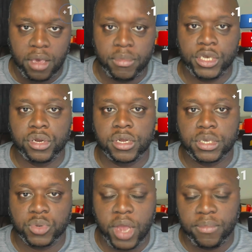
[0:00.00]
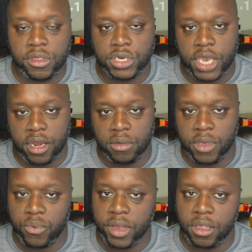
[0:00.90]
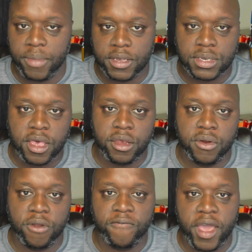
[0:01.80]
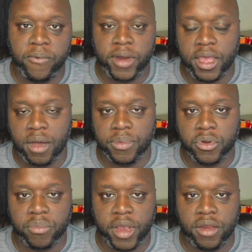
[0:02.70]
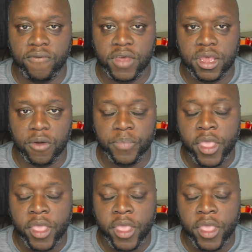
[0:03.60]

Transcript: be sure to subscribe to the channel and ring the bell so that you're notified when I upload a brand new video.